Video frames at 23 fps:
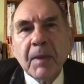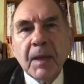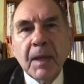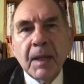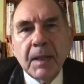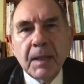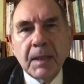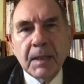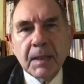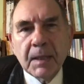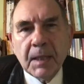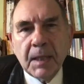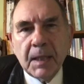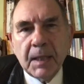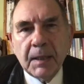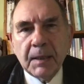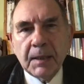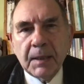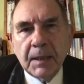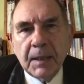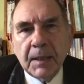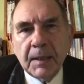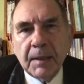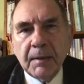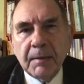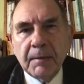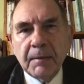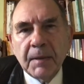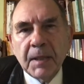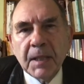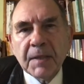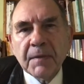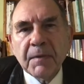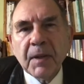is that
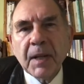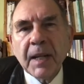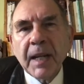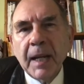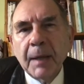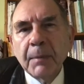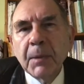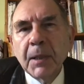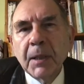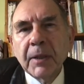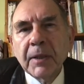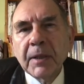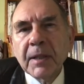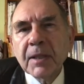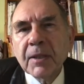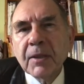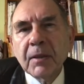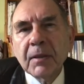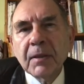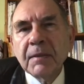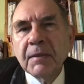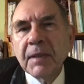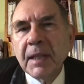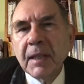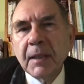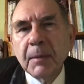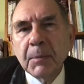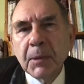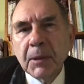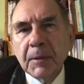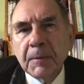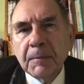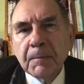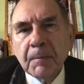this vocabulary is not
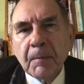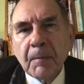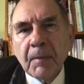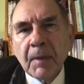available